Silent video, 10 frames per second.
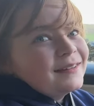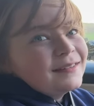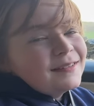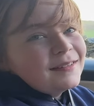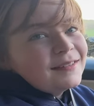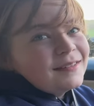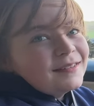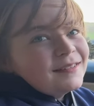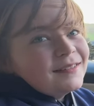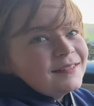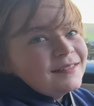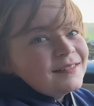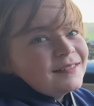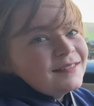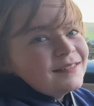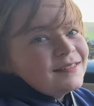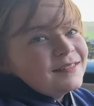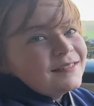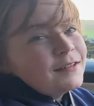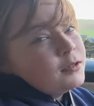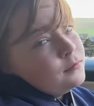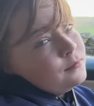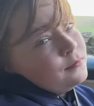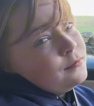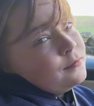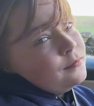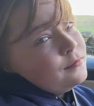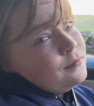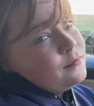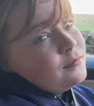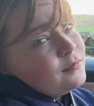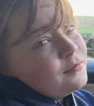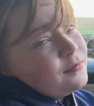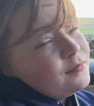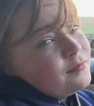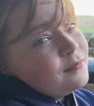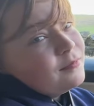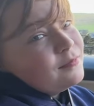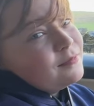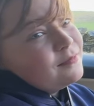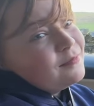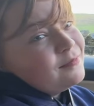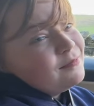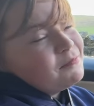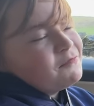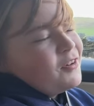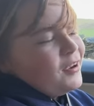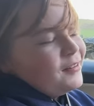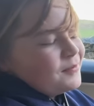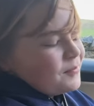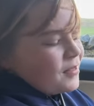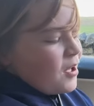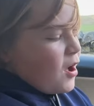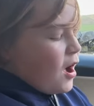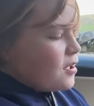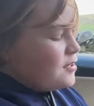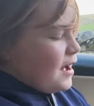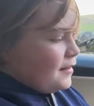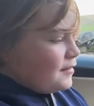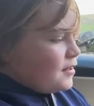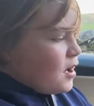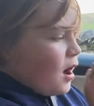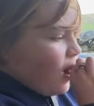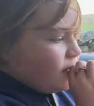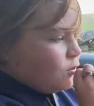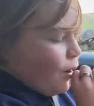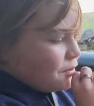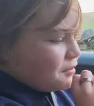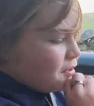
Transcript: No, oh, you can film well. Give it a go. Anyway, thank you to whoever yes. bought Baby this book.